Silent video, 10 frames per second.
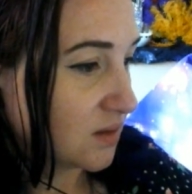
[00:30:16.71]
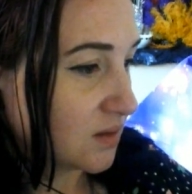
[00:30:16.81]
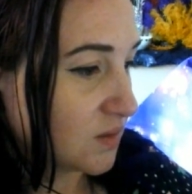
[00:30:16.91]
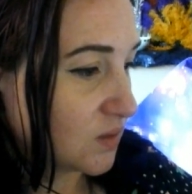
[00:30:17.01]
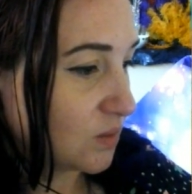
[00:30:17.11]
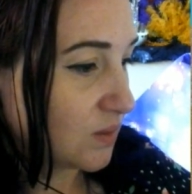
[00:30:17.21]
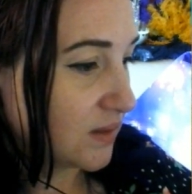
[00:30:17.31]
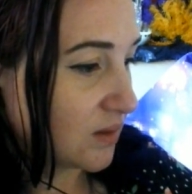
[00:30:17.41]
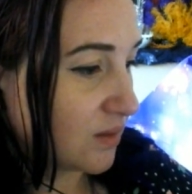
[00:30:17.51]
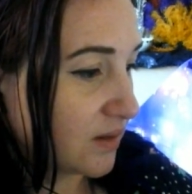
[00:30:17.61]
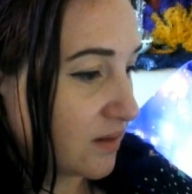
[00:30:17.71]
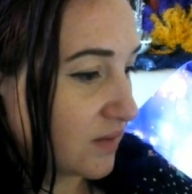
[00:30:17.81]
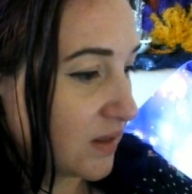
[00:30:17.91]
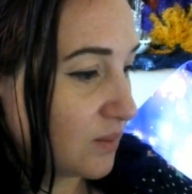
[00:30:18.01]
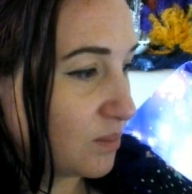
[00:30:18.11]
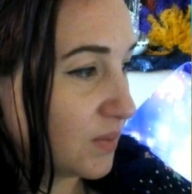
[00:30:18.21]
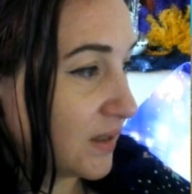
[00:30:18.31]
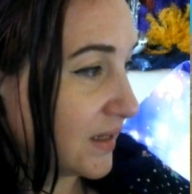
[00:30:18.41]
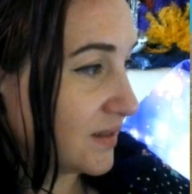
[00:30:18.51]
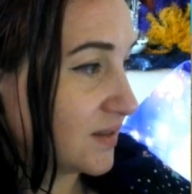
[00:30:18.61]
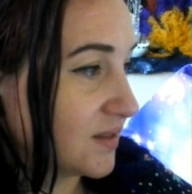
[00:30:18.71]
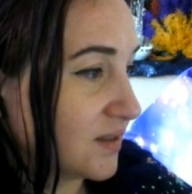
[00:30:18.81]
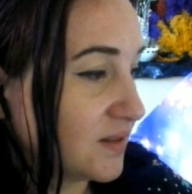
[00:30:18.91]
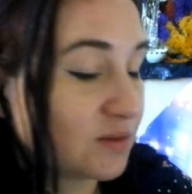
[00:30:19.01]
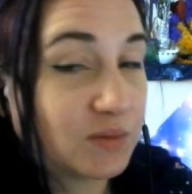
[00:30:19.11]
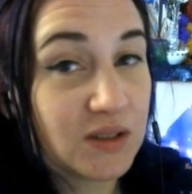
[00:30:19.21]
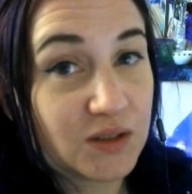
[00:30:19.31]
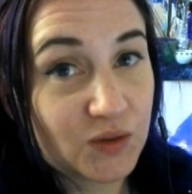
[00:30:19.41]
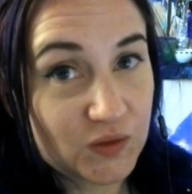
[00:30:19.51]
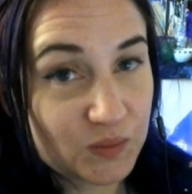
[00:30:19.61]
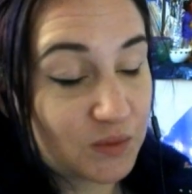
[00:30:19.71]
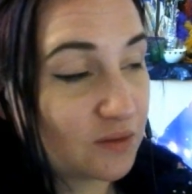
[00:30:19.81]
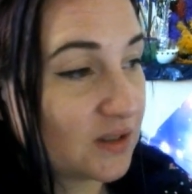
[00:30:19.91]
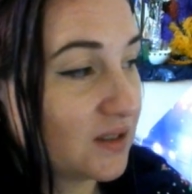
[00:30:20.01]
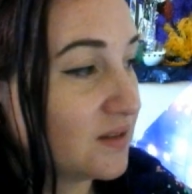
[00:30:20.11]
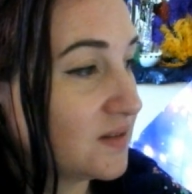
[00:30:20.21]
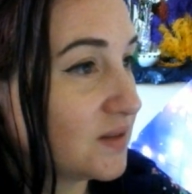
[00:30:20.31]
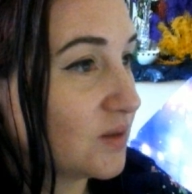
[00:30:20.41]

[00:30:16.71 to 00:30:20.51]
So we now have a blender, so we can do smoothies,